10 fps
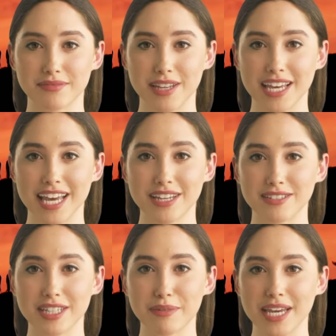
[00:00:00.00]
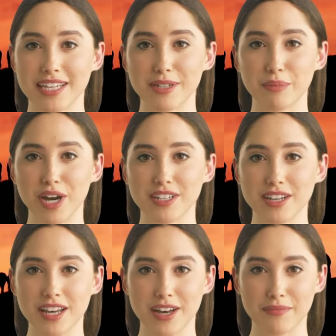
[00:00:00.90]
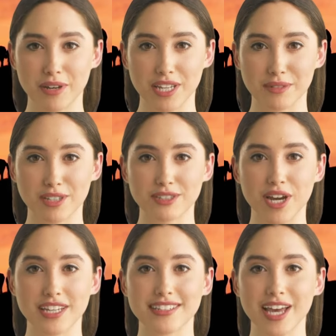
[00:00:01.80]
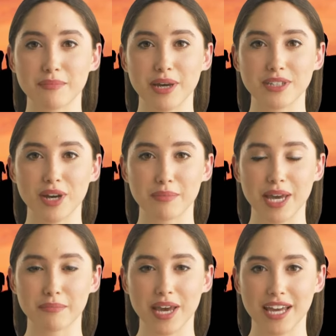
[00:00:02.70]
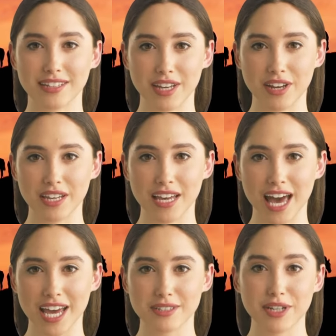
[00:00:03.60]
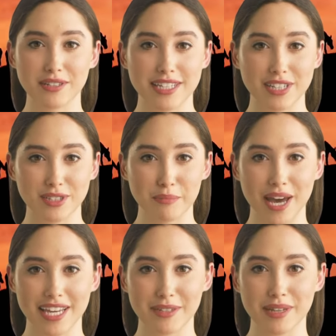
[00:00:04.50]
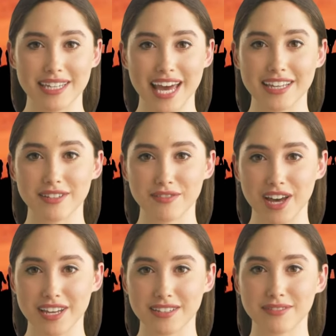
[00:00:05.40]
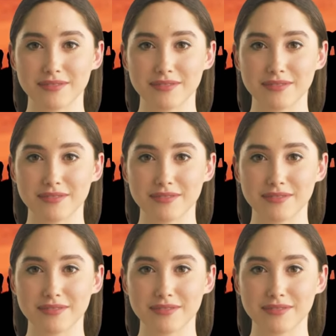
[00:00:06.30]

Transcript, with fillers: In eighteen eighty-one, Billy was tracked down by lawman Pat Garrett and killed in a dramatic midnight gunfight.